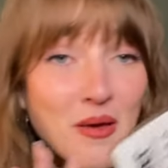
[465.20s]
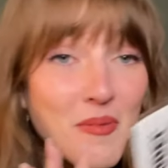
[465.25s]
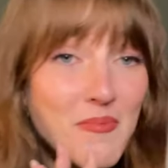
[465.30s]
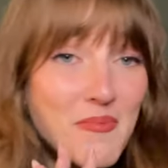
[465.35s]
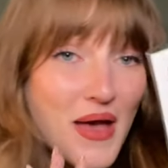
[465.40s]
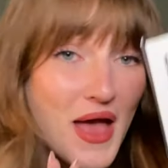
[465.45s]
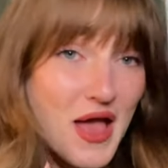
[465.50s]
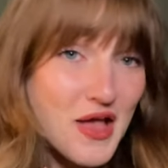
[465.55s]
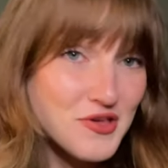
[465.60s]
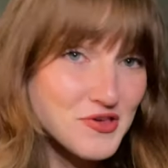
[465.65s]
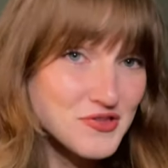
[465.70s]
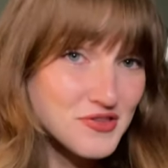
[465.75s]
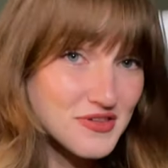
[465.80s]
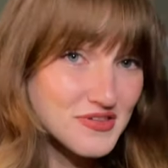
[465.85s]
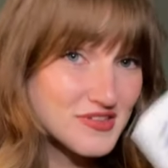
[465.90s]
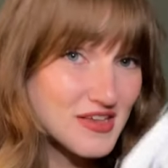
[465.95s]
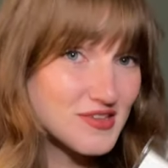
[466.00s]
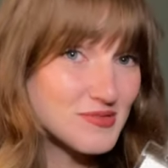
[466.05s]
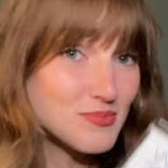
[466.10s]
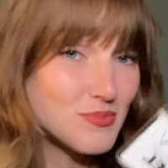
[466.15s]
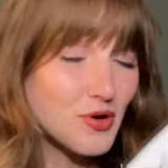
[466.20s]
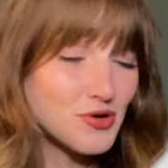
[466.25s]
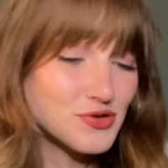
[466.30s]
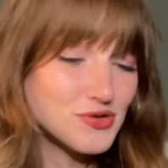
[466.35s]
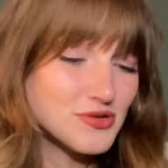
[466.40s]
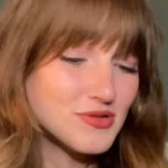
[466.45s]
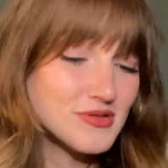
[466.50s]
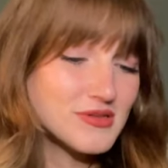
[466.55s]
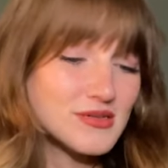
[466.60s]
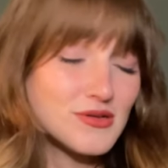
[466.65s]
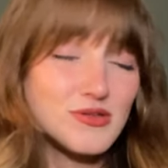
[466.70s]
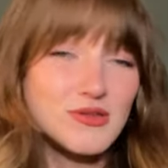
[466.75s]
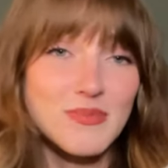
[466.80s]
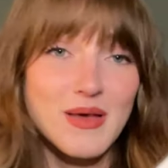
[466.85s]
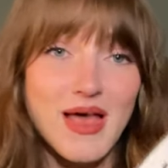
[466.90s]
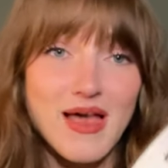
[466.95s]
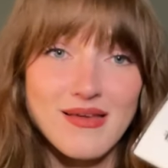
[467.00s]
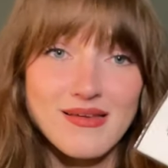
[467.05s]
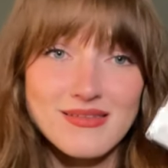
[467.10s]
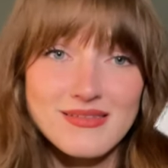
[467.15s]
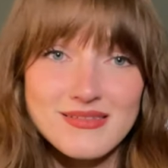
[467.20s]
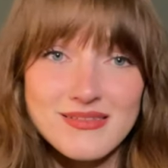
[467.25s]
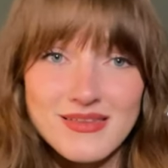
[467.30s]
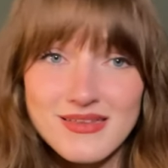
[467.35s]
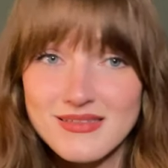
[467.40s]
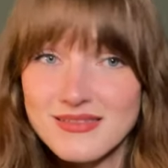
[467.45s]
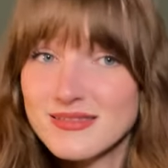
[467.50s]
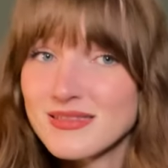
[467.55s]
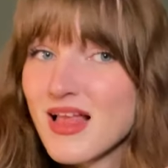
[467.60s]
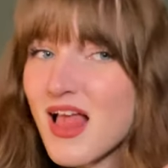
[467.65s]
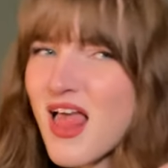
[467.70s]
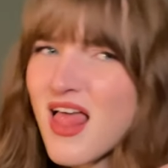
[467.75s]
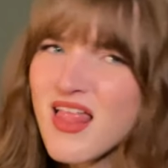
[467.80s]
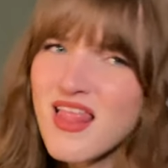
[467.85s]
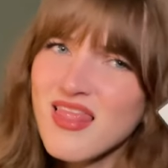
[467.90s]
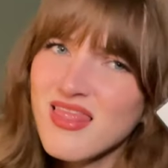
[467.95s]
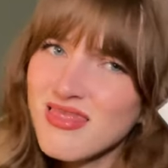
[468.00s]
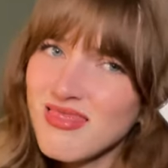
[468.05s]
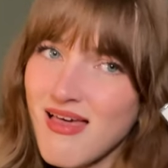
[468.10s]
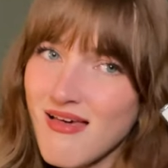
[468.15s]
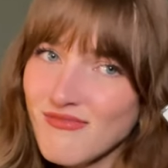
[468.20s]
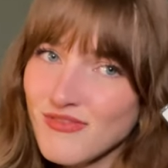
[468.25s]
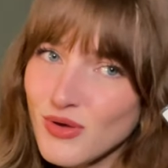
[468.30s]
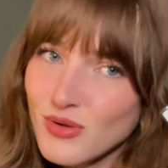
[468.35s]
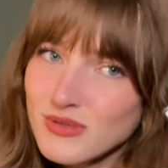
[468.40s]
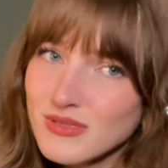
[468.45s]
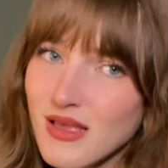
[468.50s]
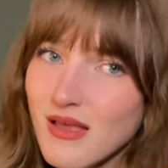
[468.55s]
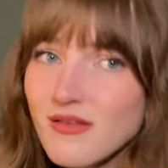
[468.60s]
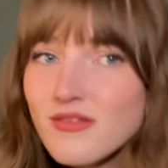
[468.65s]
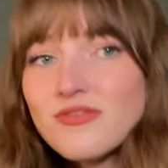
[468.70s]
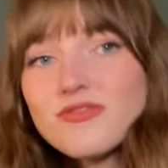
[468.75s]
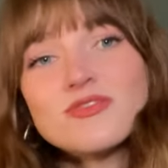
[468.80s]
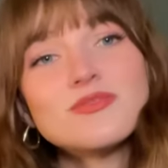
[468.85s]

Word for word: badge that says model and on the back it says love yourself.